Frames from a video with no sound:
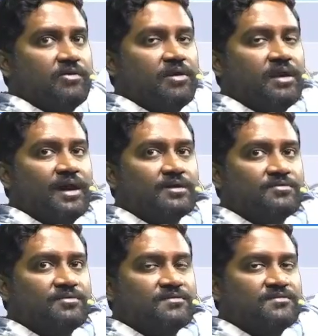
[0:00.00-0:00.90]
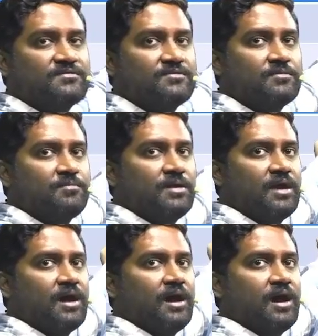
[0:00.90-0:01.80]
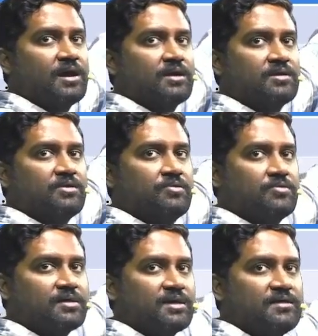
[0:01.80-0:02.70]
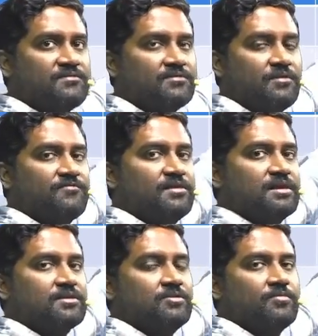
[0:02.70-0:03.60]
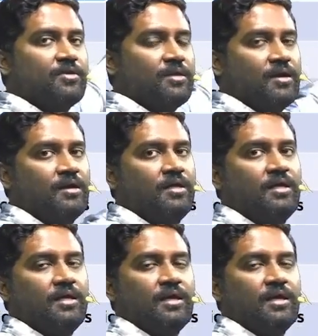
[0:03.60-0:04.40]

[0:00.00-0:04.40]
Your diagnosis should be acute eosinophilic pneumonia.